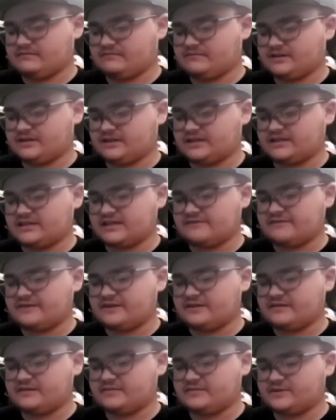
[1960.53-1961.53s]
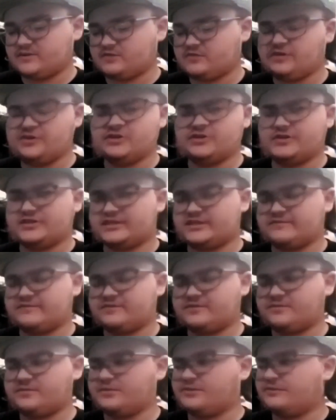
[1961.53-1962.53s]
Really doesn't have any special features except
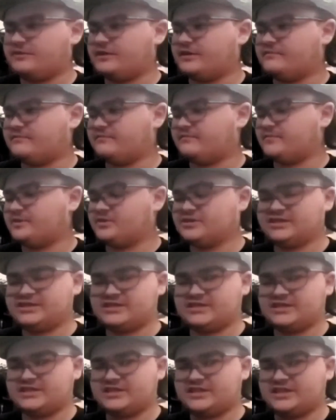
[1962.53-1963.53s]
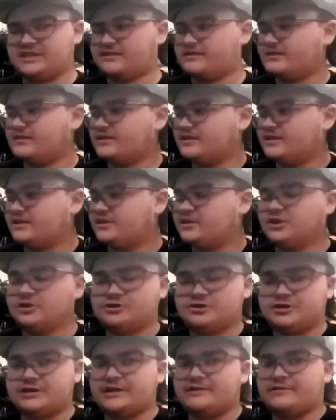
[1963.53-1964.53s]
for the Blu-ray, and mostly it's just like your
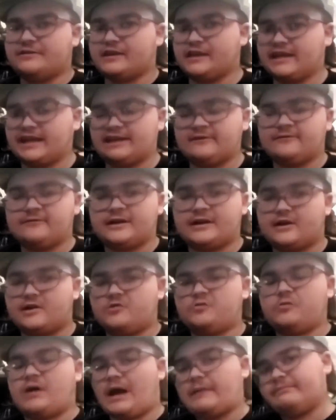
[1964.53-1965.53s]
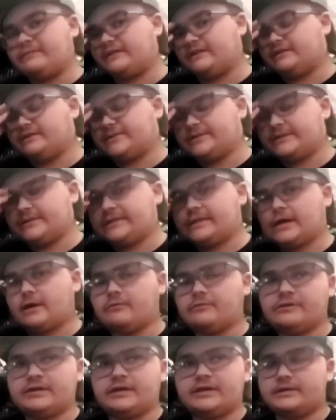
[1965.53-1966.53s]
generic like internet crap that you see
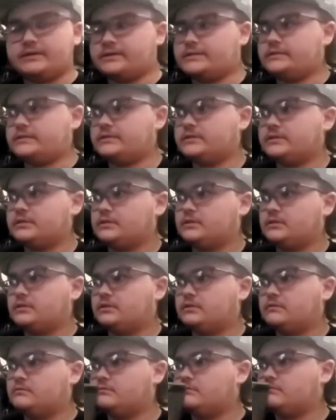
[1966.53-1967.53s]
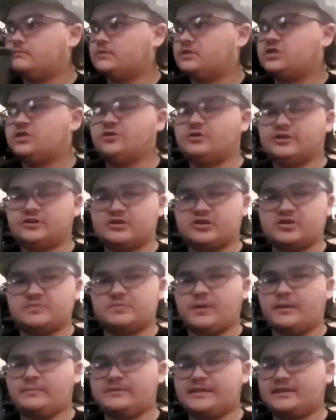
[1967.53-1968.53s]
nowadays. Studios just
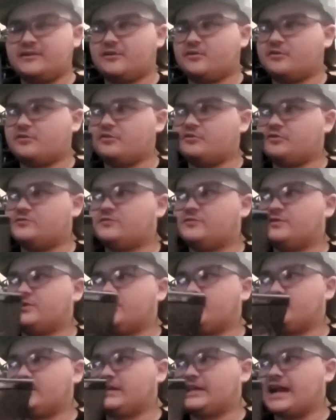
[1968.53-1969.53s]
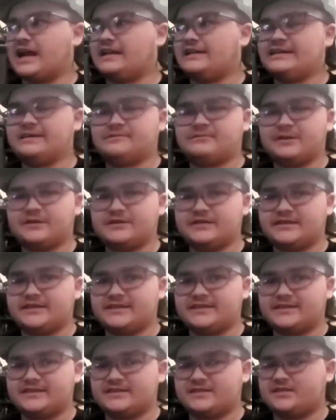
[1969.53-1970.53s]
pump down the throats for no goddamn reason
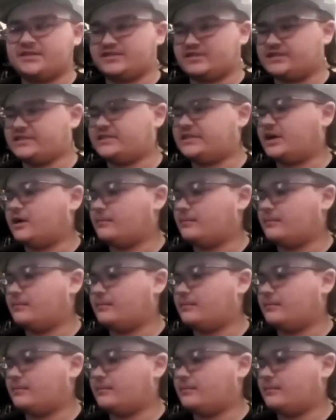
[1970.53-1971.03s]
because it's just